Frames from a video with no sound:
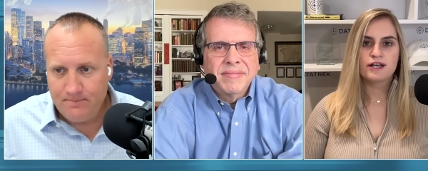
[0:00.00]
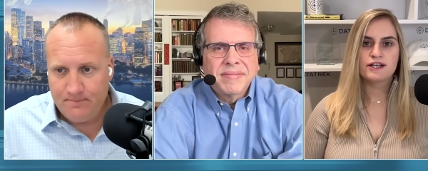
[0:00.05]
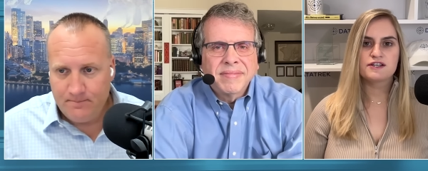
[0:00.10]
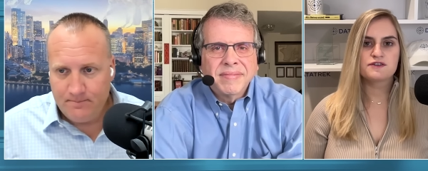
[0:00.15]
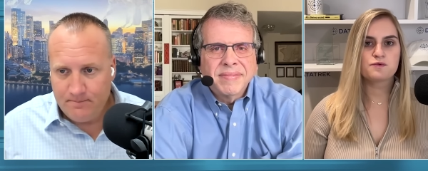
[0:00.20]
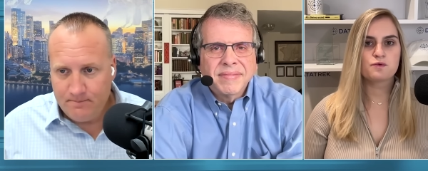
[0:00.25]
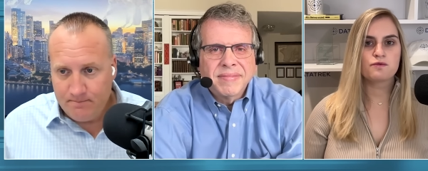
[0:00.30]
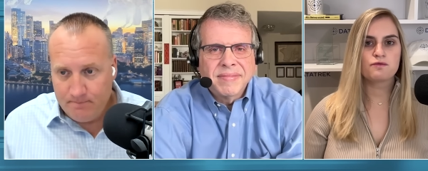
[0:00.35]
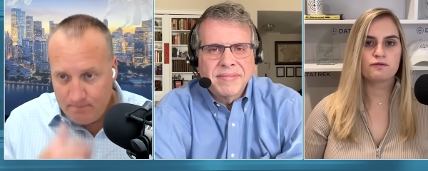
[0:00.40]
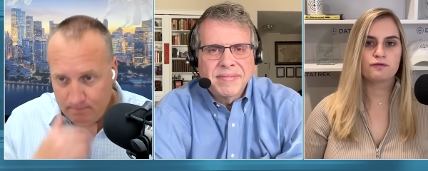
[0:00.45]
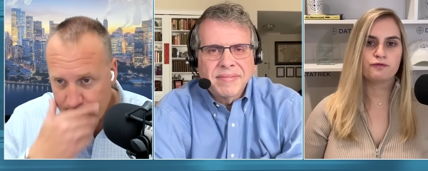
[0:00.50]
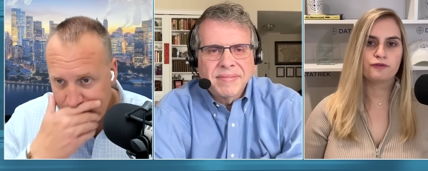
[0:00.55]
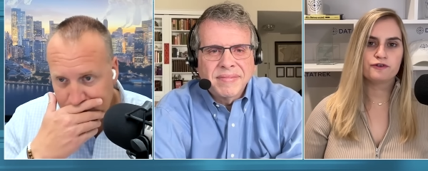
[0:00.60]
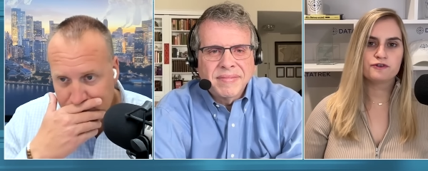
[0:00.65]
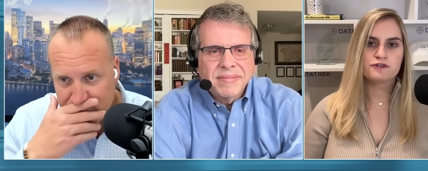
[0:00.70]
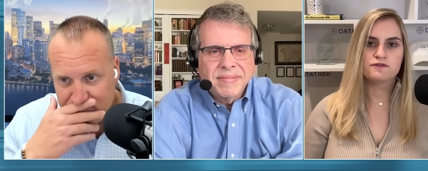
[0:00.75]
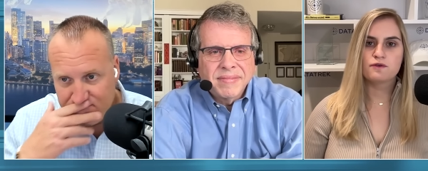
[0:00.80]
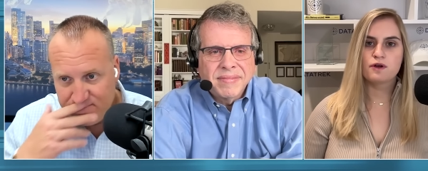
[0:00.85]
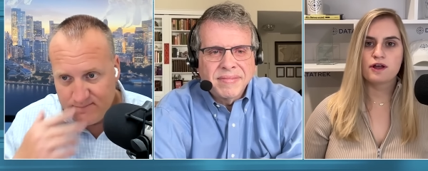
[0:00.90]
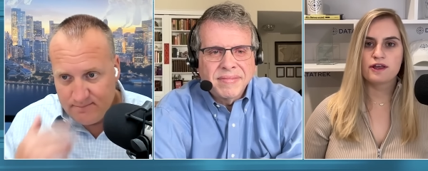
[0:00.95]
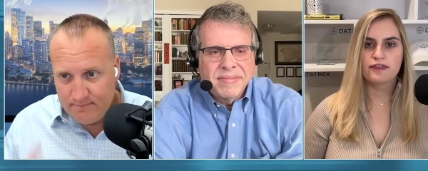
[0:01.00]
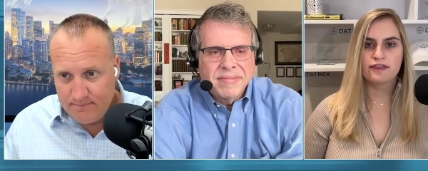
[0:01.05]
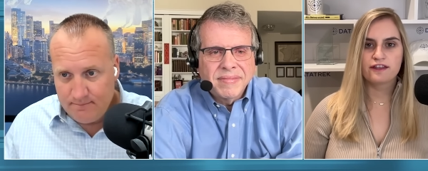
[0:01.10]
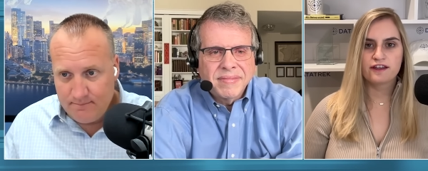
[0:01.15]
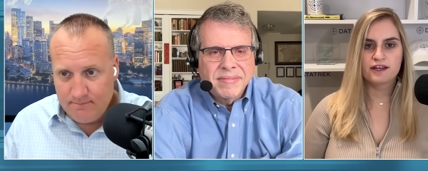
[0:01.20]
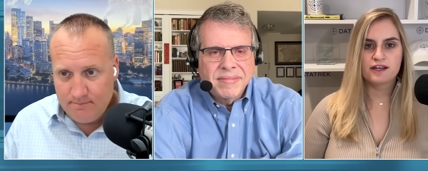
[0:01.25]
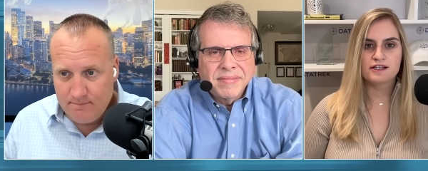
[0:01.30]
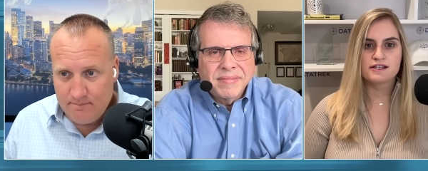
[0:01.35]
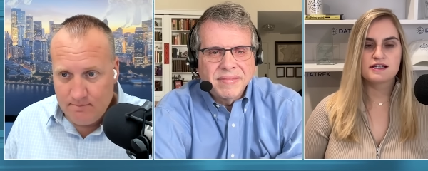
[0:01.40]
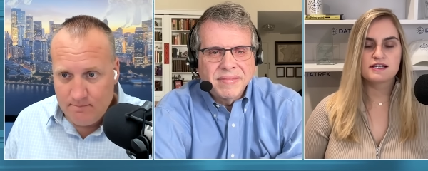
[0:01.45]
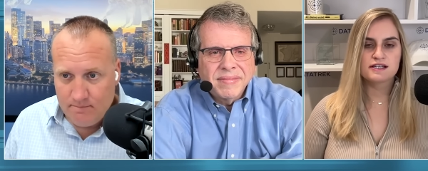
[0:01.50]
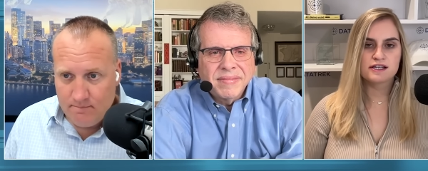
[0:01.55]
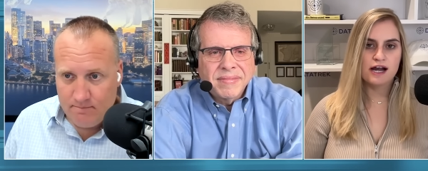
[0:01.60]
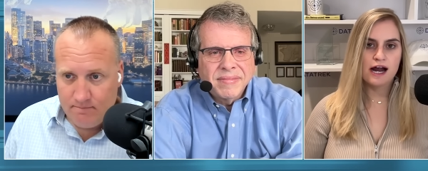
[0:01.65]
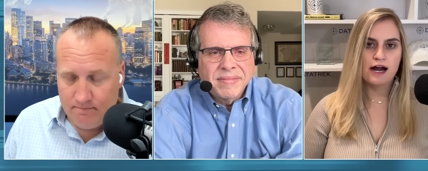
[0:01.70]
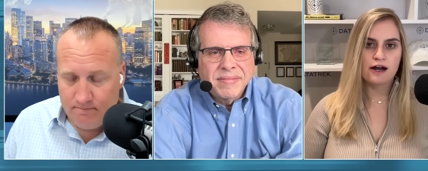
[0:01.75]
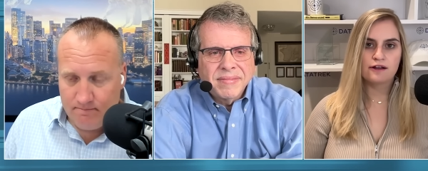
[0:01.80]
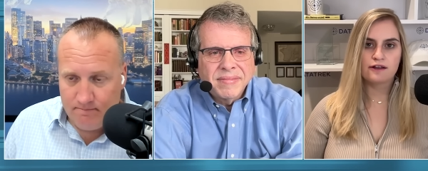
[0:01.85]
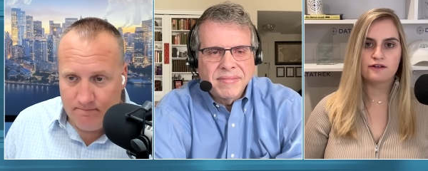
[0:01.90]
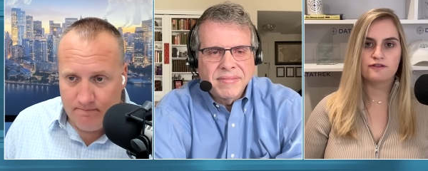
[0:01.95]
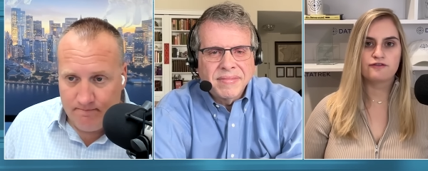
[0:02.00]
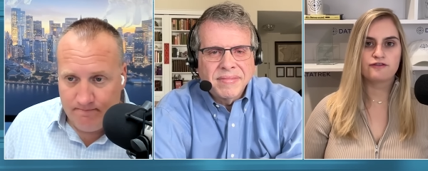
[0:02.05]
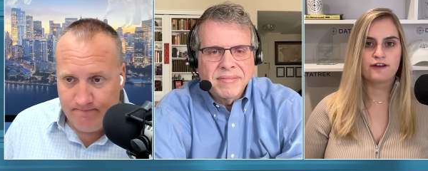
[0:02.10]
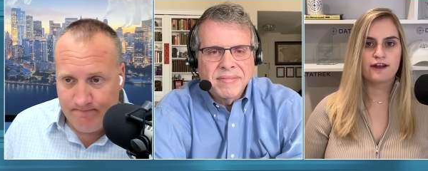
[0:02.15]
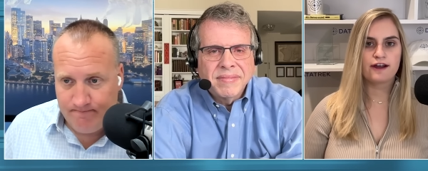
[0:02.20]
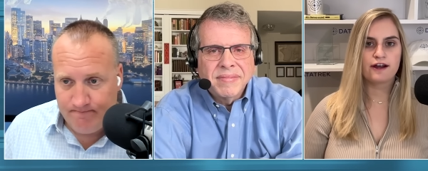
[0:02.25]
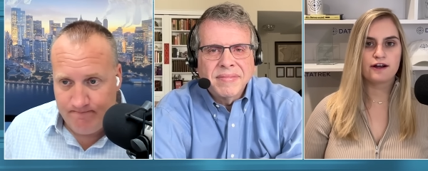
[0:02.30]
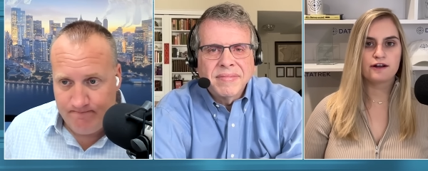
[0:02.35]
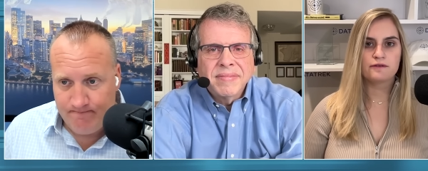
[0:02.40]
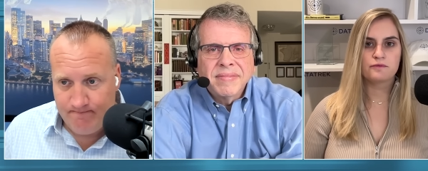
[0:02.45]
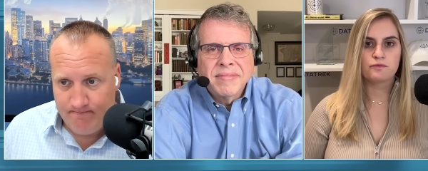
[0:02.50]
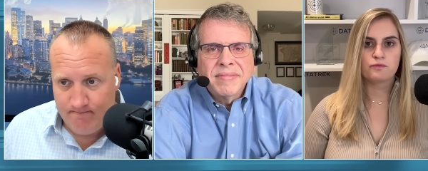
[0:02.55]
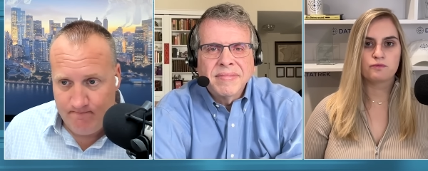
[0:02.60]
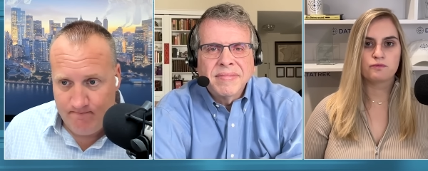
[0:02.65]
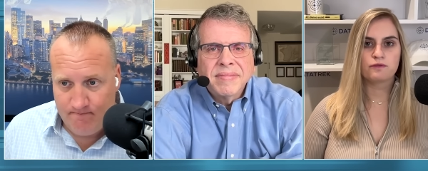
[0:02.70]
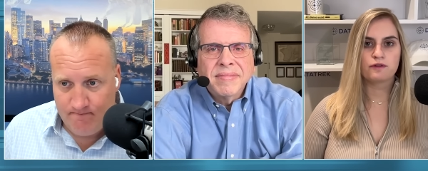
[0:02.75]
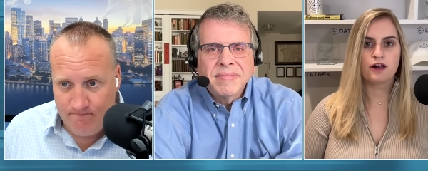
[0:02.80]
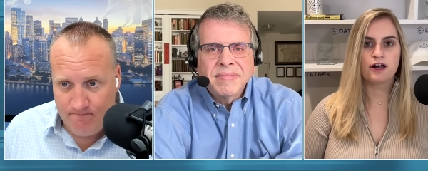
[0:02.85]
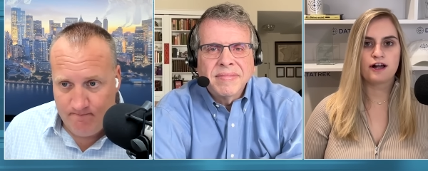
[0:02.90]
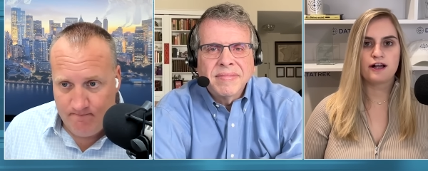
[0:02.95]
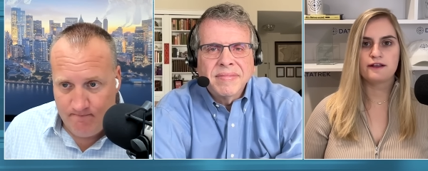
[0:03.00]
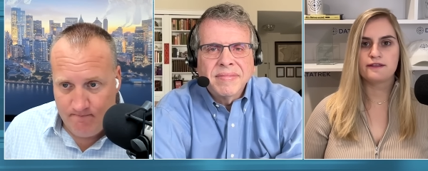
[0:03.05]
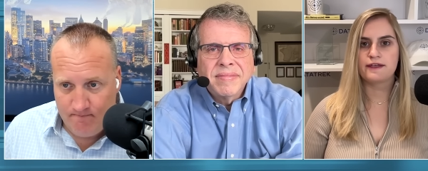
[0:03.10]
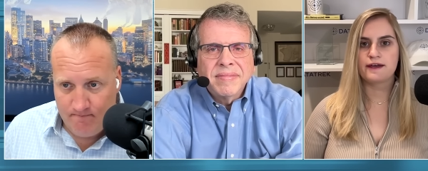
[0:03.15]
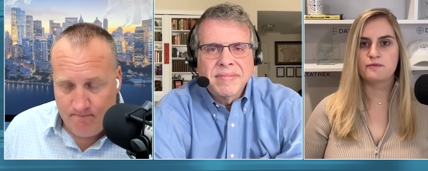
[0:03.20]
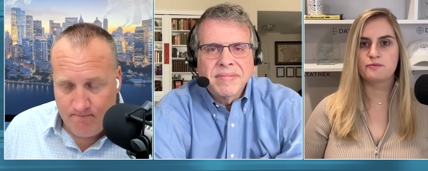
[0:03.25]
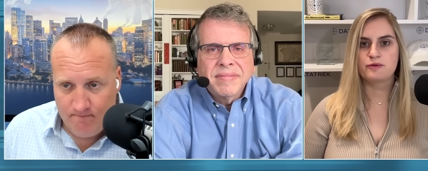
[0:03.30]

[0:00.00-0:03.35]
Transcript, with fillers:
Speaker 1: Yes, well, first of all, I think it's entirely fair uh,